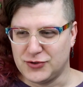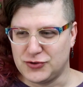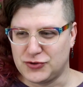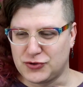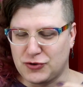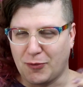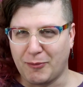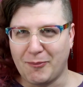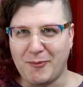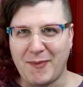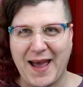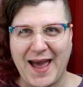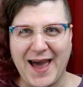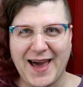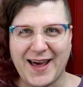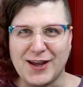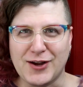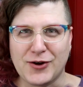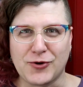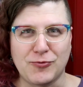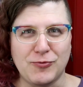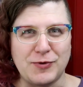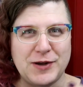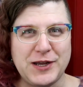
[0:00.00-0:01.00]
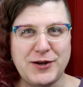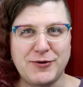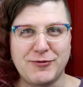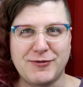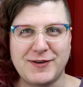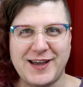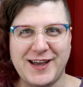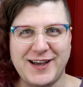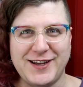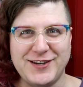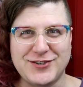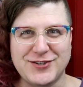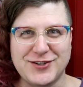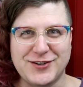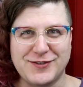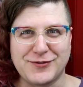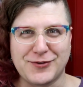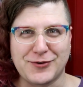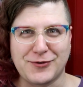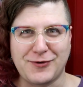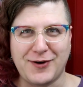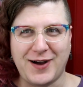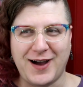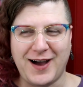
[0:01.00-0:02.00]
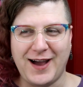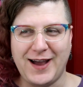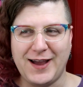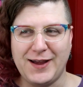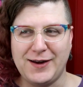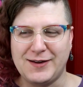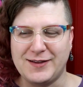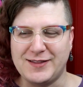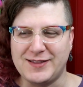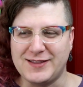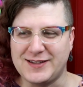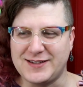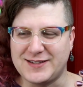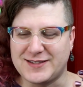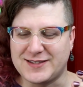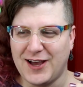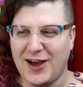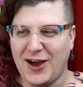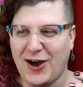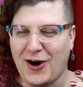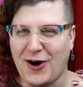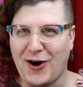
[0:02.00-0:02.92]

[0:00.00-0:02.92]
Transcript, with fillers: dramatic recreation of the ride and this